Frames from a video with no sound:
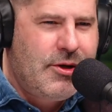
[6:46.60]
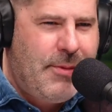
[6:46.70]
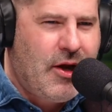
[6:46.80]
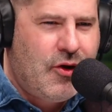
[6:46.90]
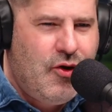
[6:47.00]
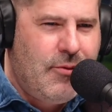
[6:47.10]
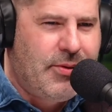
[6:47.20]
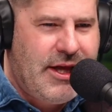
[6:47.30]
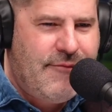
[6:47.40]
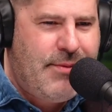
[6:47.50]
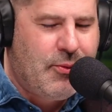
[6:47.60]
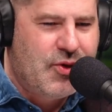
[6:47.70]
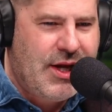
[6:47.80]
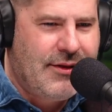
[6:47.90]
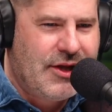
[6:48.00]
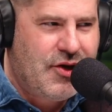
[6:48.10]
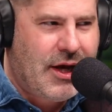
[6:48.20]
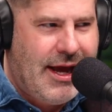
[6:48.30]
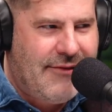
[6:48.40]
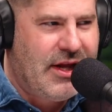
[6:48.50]
Depending on who you believe, people will say, unless you
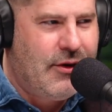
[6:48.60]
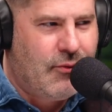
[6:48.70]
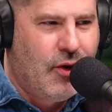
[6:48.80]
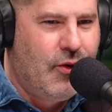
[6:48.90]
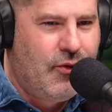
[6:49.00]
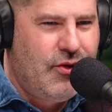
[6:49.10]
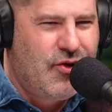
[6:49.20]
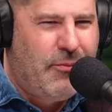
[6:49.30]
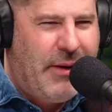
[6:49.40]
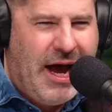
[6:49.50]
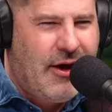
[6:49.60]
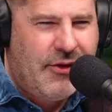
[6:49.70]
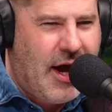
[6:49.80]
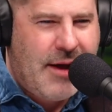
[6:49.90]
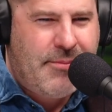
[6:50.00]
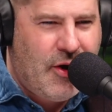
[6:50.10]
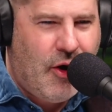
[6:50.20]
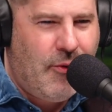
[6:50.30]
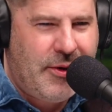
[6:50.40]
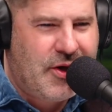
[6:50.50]
kind of have an inroad, don't buy on the
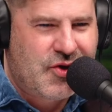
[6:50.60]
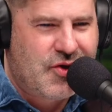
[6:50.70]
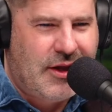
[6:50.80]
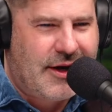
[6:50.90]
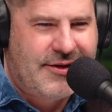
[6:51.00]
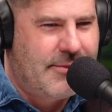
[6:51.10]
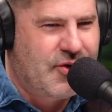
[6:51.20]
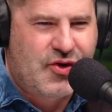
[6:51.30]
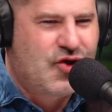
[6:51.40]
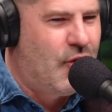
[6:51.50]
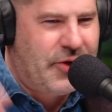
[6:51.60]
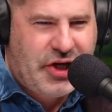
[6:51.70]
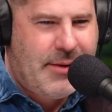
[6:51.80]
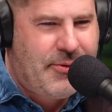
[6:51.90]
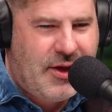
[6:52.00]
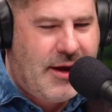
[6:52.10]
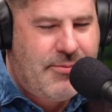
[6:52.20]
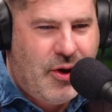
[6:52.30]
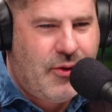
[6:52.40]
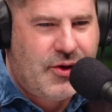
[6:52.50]
IPO because a lot of times there's so much hype at the
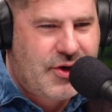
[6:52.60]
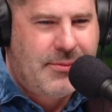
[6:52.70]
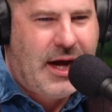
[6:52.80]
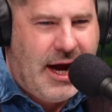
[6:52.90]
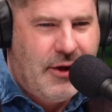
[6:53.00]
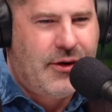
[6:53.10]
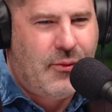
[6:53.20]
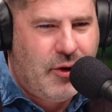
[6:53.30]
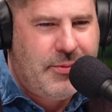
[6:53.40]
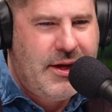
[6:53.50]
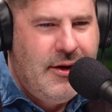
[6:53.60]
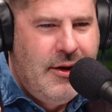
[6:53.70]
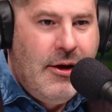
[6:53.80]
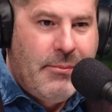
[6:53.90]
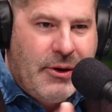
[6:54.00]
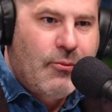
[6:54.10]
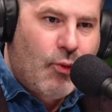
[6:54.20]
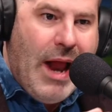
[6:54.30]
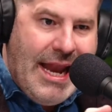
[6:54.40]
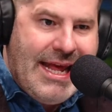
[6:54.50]
IPO that it's going to be higher than it will be. But
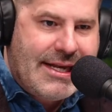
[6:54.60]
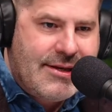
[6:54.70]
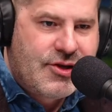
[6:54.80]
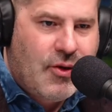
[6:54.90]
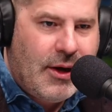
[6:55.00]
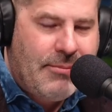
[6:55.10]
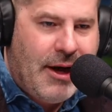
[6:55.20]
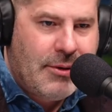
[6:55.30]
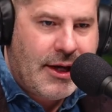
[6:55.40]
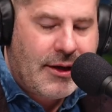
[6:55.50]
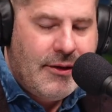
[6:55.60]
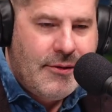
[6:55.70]
Reddit is going public.